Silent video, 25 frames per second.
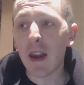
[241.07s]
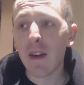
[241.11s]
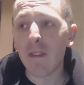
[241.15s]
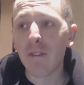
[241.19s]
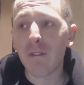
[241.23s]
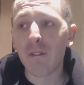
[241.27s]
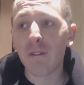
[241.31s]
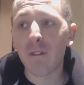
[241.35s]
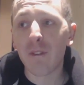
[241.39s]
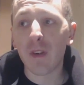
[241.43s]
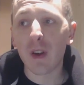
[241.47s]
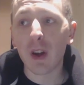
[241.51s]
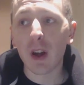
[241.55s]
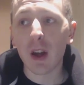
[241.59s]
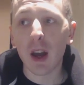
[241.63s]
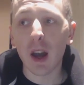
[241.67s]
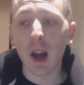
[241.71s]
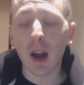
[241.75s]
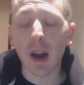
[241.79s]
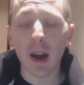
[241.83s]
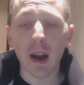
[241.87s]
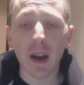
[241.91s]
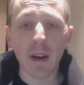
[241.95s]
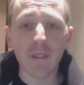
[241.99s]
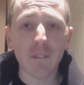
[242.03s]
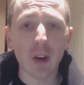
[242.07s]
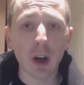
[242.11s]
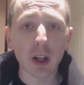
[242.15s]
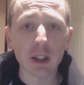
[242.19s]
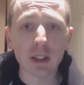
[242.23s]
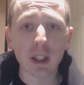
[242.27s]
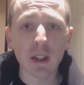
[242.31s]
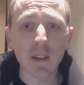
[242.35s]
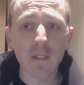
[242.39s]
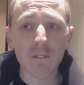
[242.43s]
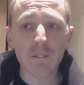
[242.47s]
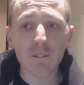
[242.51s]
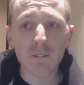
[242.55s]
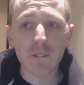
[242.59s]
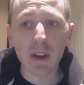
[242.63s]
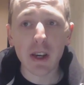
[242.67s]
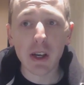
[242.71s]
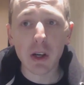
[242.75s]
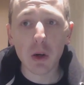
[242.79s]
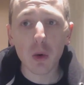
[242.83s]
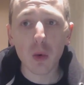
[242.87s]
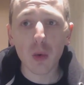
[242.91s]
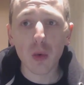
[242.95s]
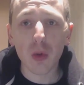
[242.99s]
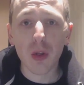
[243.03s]
If I didn't
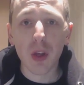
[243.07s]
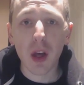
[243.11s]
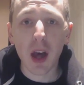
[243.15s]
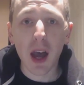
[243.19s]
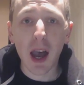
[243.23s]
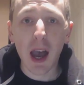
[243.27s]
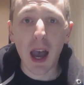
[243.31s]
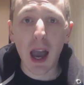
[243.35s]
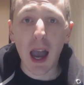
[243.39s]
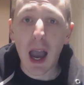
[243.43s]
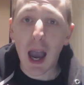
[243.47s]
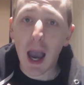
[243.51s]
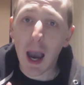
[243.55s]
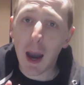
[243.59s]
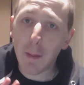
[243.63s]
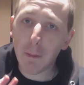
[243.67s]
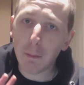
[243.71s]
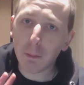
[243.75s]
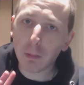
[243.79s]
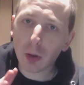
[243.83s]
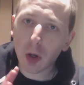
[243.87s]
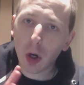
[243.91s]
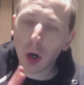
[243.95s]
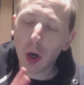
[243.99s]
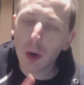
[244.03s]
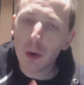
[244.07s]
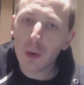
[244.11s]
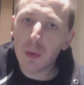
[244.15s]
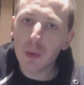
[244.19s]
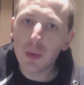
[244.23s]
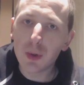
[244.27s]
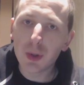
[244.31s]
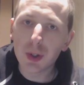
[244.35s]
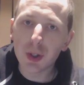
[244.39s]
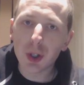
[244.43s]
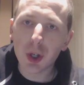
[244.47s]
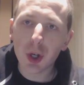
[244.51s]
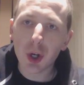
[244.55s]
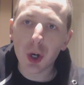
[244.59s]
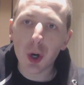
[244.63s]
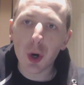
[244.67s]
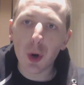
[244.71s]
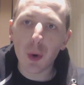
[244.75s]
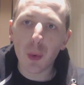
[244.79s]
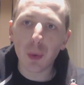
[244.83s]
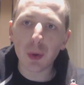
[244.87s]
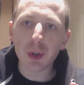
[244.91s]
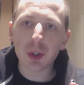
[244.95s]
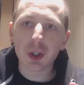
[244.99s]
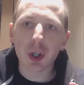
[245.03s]
feel that Ambrose
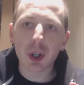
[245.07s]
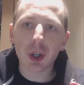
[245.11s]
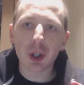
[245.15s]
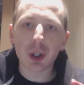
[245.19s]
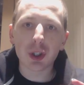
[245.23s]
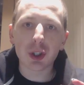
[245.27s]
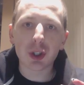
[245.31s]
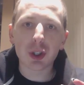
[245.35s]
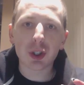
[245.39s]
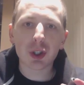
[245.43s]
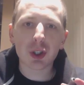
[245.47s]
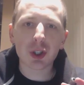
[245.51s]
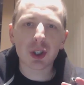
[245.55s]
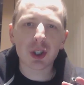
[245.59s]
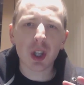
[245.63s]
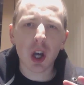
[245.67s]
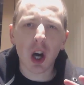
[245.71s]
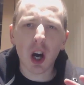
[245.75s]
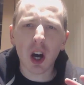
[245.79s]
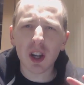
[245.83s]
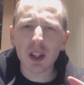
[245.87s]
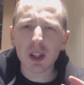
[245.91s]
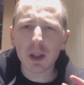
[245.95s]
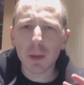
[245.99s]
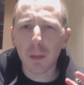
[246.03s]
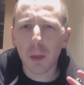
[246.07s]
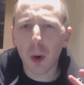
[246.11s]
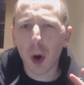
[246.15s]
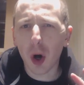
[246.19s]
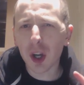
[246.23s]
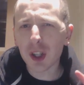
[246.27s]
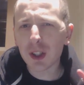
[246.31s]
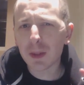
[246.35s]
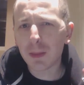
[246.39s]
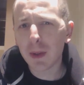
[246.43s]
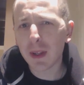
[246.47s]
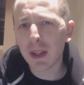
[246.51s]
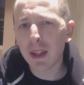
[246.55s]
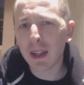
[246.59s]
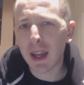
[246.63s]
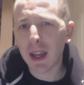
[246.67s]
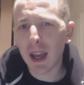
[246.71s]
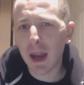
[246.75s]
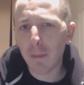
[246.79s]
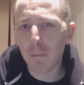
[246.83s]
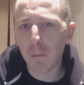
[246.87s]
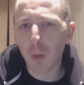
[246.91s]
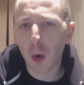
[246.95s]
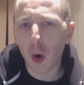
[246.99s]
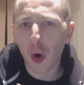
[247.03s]
was going to start to possibly
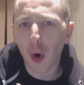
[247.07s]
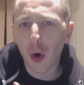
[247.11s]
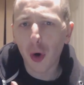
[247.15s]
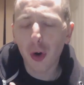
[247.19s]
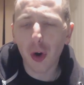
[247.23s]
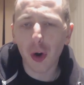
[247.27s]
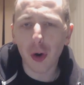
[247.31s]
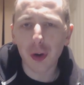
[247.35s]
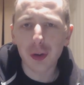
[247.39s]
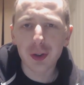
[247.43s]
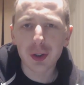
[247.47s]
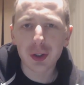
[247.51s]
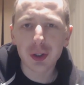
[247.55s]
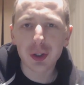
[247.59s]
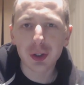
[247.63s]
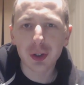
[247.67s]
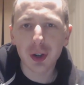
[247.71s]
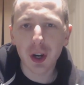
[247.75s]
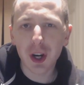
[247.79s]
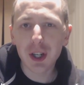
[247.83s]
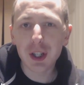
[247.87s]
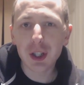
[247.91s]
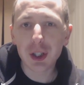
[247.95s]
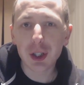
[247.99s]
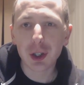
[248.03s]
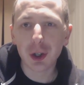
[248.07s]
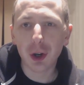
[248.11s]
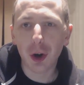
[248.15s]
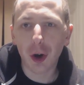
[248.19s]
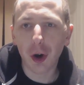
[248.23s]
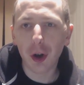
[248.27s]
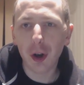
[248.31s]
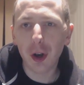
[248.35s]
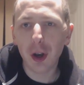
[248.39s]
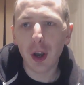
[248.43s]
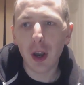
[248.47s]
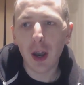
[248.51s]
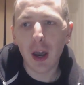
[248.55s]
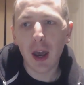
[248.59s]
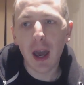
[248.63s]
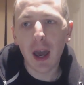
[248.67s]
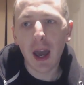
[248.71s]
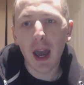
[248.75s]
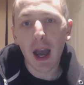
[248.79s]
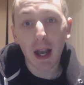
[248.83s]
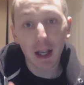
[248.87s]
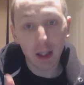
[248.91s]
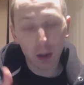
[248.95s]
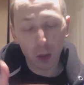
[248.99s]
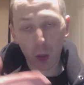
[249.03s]
get more concentration on,
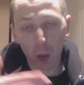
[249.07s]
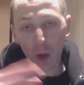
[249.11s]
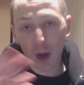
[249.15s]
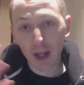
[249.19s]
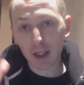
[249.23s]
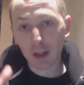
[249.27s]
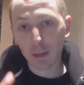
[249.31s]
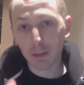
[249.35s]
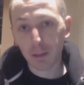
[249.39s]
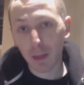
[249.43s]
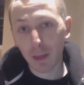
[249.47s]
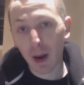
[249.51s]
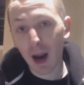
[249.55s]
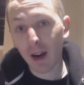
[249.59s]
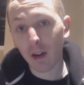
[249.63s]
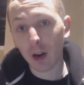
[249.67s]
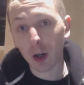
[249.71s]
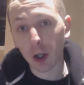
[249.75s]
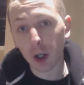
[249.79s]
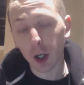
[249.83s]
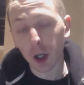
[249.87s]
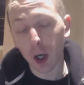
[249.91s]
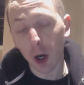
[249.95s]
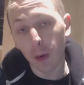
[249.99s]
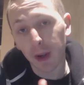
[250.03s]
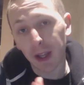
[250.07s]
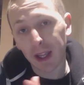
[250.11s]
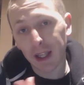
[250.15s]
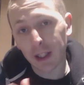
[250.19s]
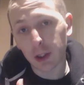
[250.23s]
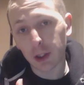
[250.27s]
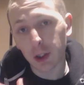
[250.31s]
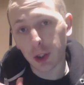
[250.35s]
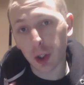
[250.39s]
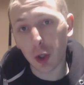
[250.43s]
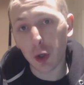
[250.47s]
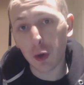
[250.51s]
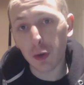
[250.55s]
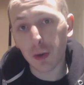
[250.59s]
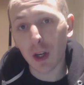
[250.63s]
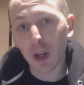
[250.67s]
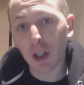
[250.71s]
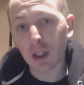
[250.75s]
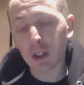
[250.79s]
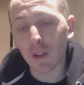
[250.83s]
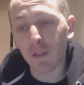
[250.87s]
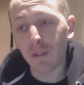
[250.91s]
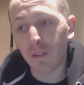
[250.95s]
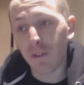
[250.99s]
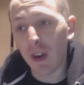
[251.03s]
as well as Barrett going into
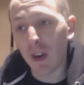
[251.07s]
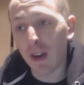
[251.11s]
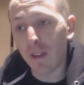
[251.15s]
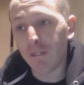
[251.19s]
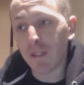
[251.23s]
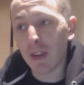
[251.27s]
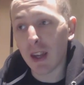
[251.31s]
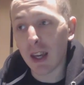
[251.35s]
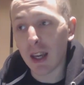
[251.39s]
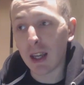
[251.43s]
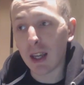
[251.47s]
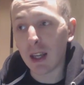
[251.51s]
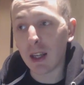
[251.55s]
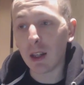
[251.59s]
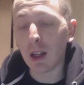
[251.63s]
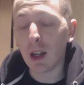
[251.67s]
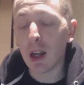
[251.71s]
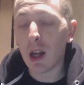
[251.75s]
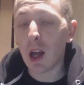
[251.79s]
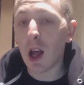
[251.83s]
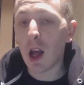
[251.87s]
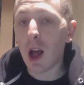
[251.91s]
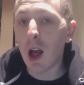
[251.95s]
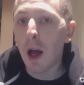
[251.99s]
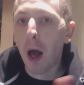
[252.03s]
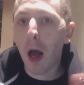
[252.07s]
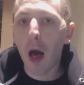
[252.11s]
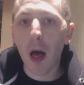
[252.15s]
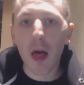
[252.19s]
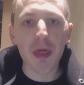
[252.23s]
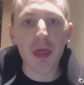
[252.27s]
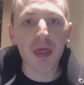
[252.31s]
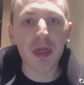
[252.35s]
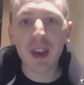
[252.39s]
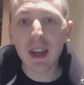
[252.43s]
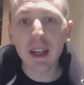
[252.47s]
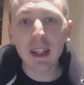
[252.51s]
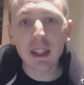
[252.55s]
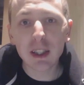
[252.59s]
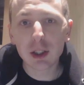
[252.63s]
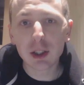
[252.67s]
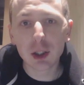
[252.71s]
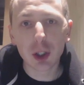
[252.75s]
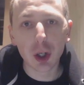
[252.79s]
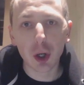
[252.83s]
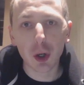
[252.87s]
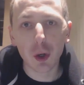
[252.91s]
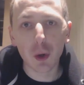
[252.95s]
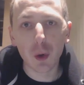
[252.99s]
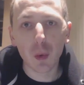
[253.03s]
2015,
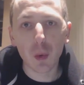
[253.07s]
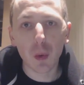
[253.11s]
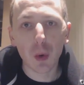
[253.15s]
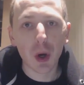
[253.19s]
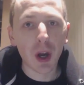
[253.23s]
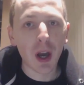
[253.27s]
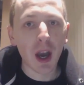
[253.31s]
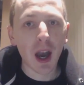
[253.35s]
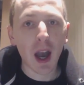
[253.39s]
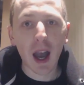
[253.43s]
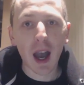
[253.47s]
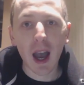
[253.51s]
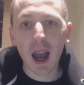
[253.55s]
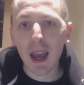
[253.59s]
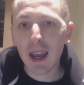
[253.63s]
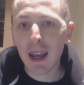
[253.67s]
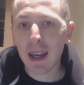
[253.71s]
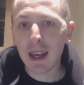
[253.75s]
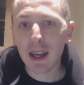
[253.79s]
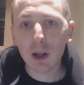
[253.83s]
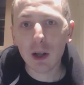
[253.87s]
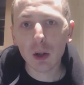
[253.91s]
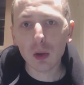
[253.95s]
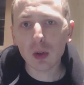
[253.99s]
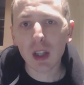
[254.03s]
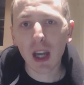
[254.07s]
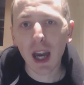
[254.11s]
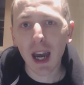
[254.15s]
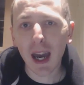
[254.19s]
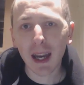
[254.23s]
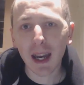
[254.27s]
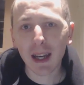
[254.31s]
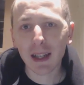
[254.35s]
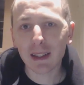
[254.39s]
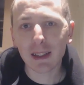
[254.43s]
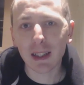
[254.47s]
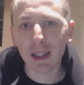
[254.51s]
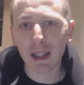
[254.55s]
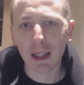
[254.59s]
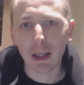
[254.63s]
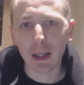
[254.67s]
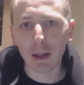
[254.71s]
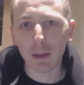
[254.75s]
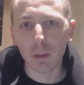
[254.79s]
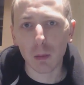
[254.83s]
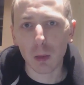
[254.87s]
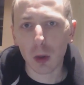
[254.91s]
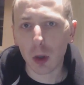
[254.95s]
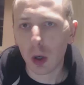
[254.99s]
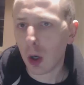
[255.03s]
these two, heel tag
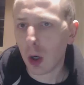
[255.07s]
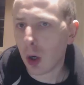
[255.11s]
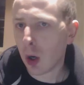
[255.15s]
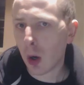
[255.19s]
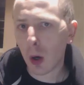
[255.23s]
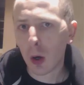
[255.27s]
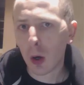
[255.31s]
team,